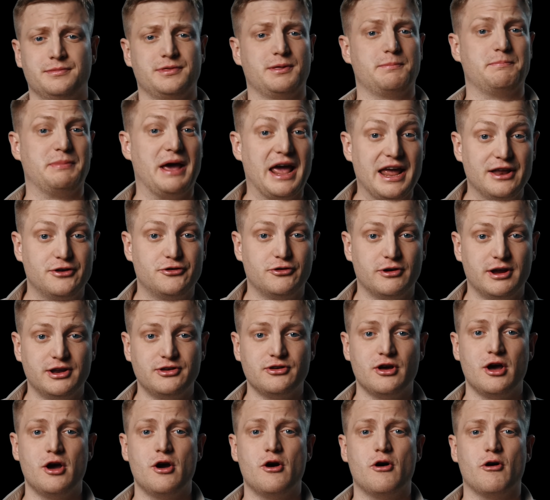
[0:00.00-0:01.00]
The
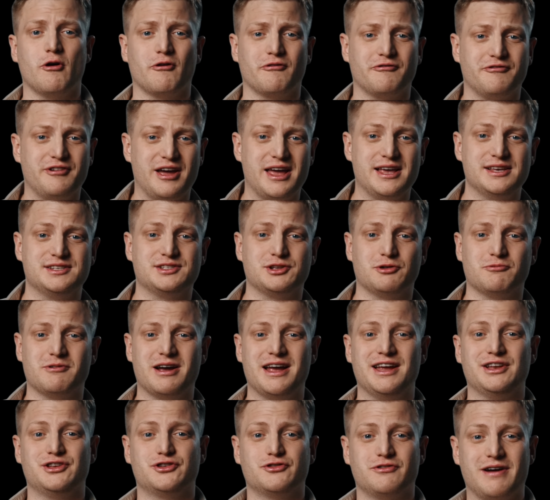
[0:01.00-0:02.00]
Patriot, or phased
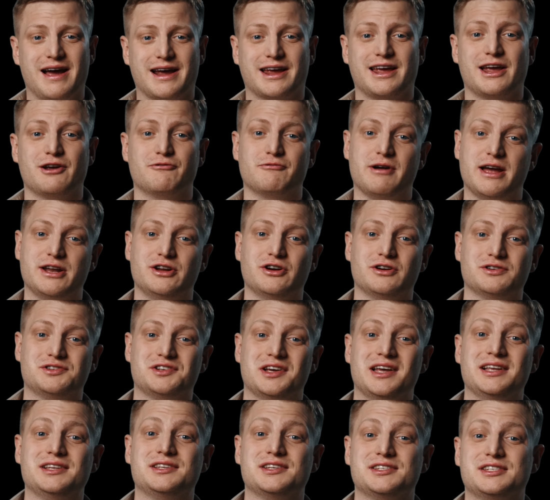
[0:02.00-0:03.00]
array tracking radar
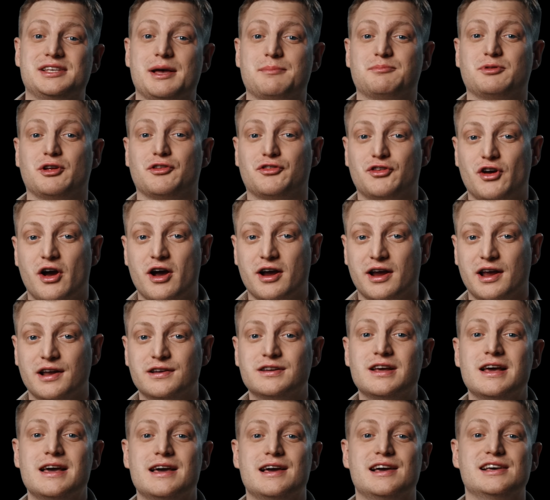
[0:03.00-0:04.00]
to intercept on
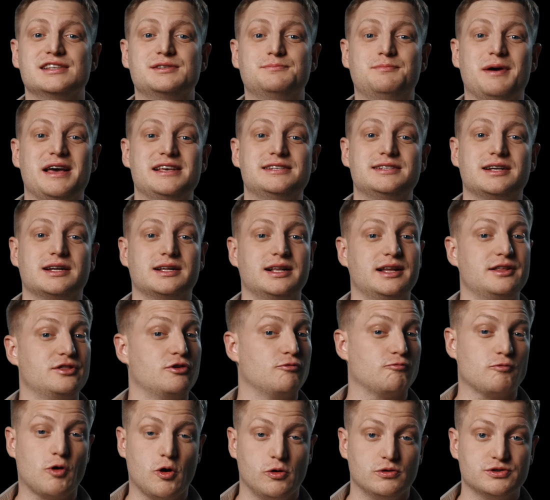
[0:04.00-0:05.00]
target, is basically
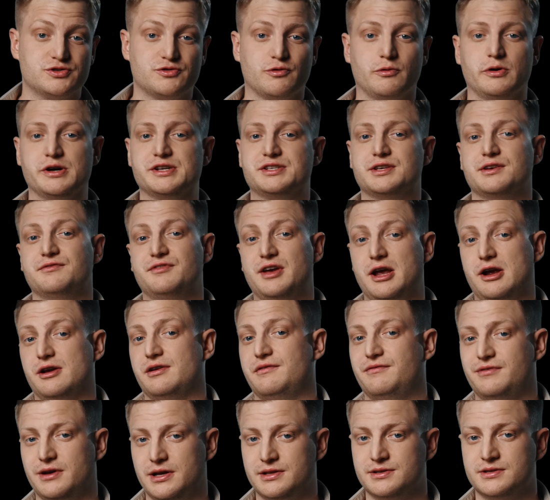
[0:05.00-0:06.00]
the Rolls-Royce of air
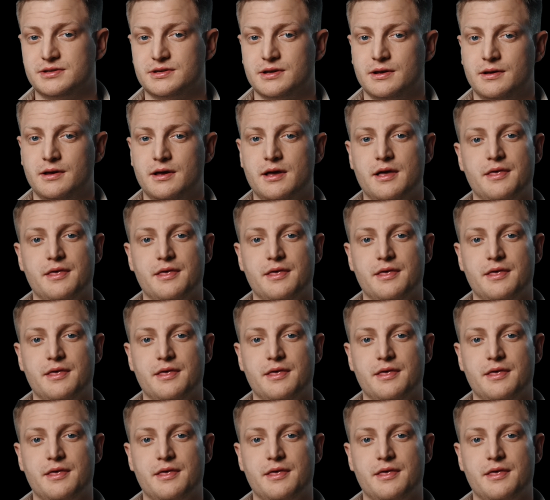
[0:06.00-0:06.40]
defense.